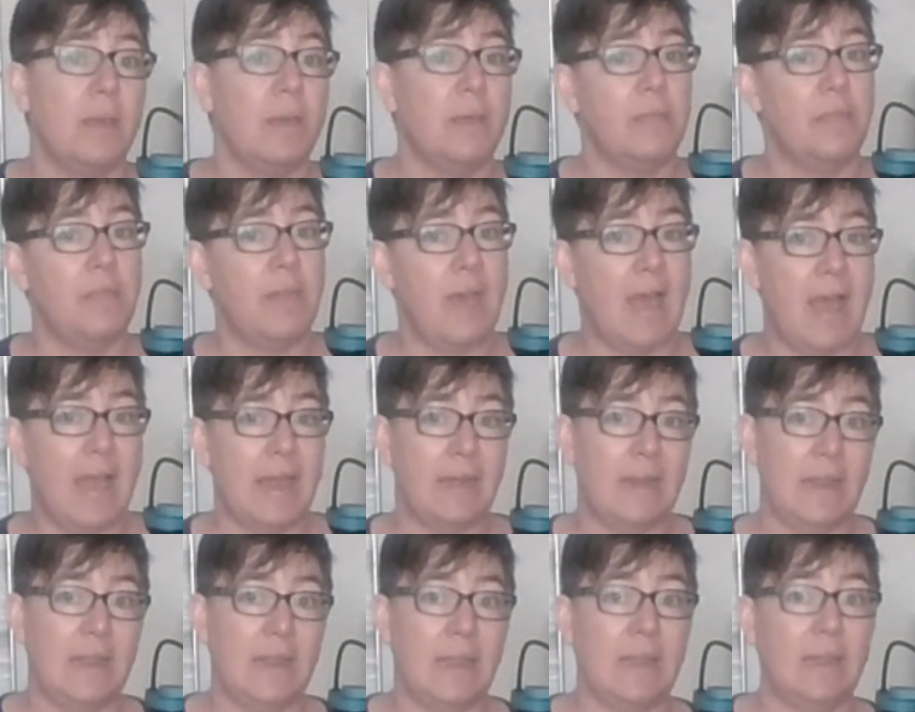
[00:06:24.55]

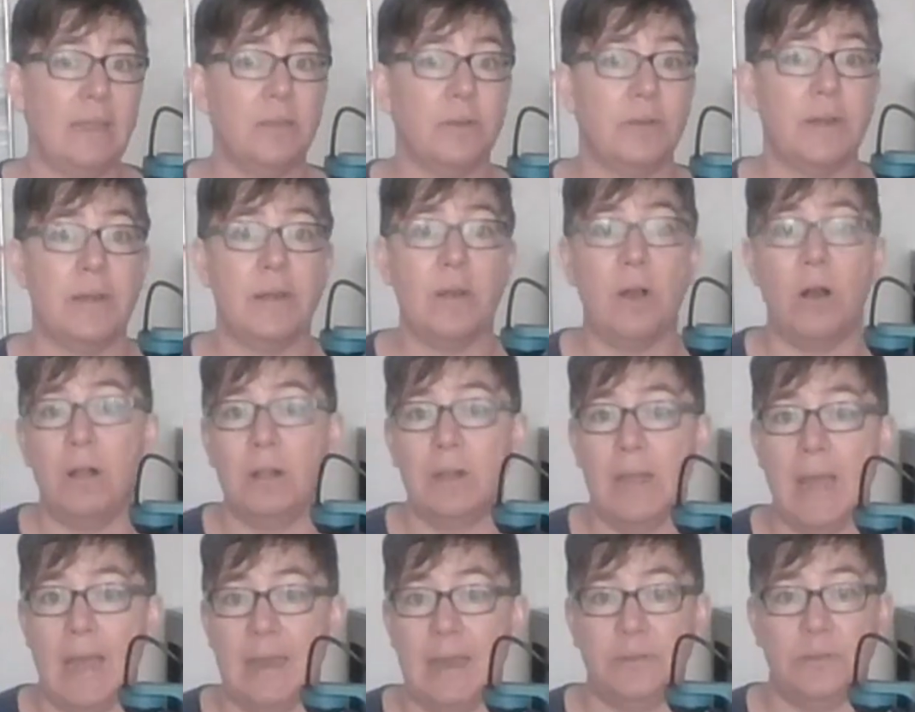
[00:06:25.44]
than either an all
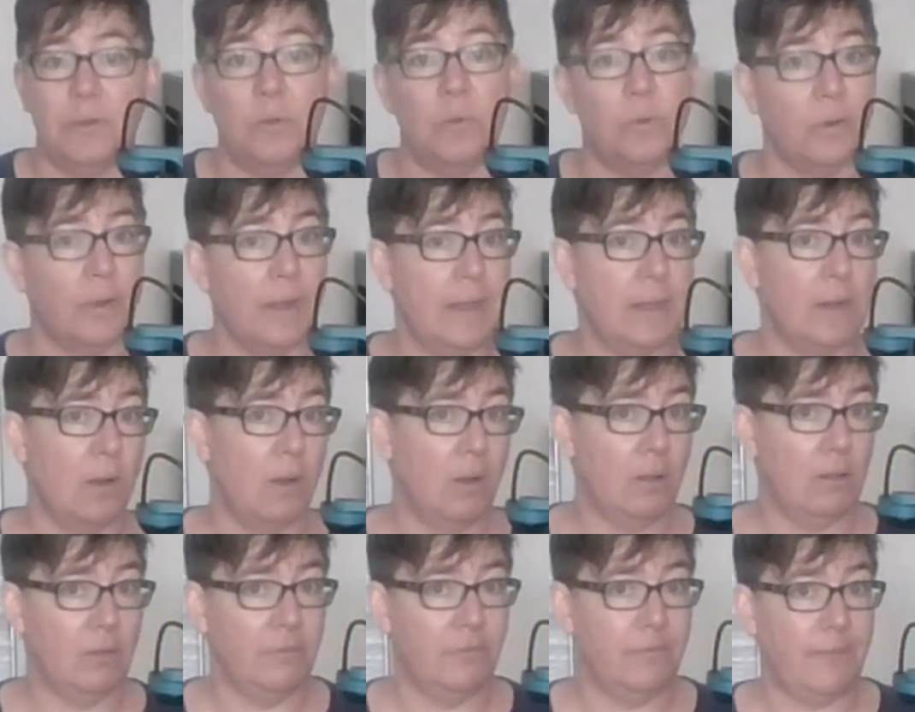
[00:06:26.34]
cut or an
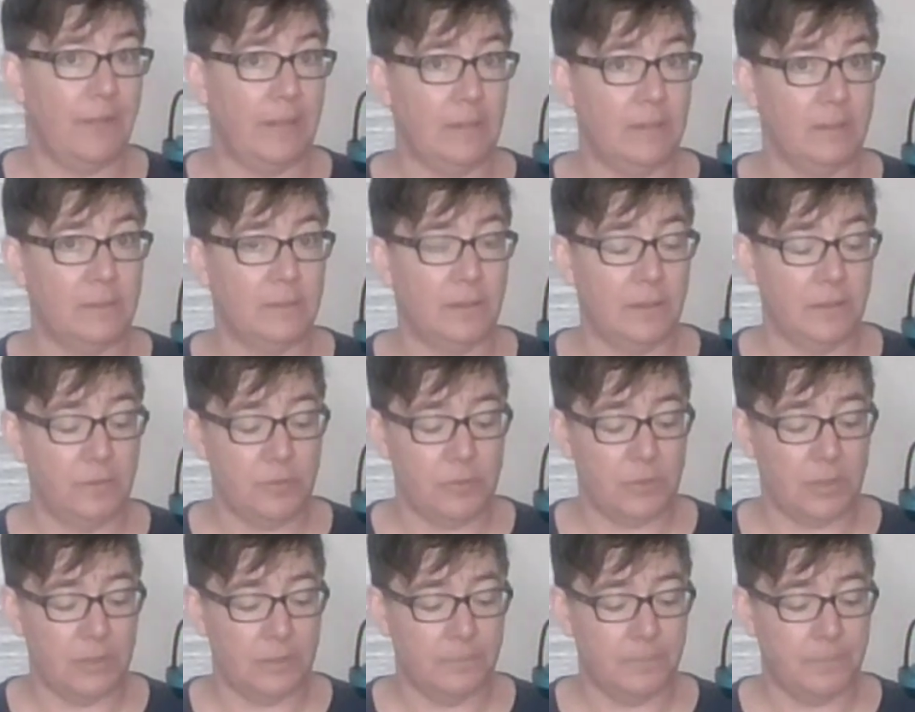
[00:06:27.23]
all fill
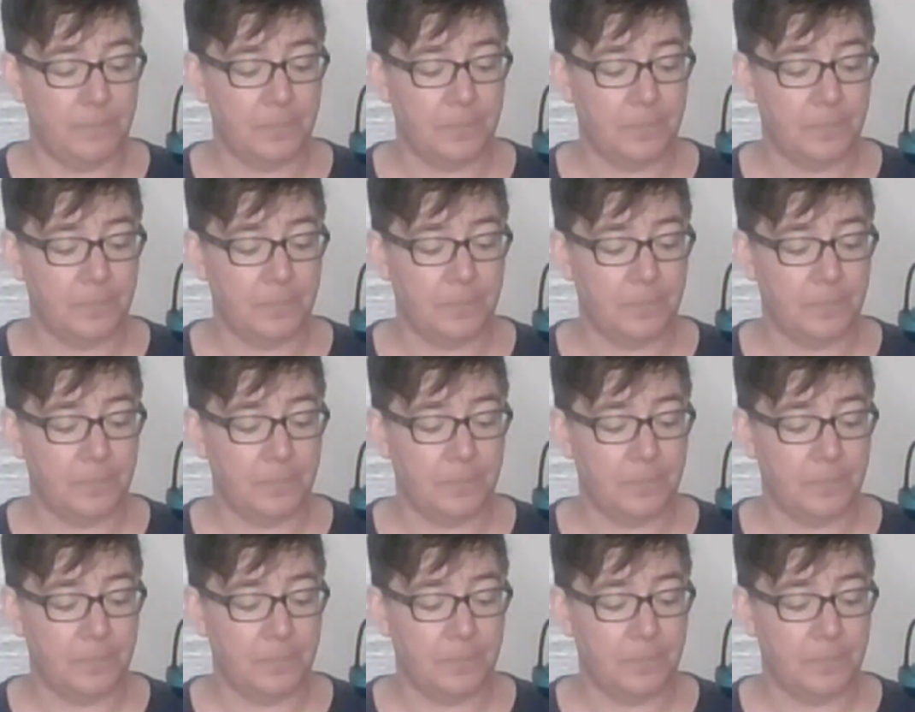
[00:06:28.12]
solution.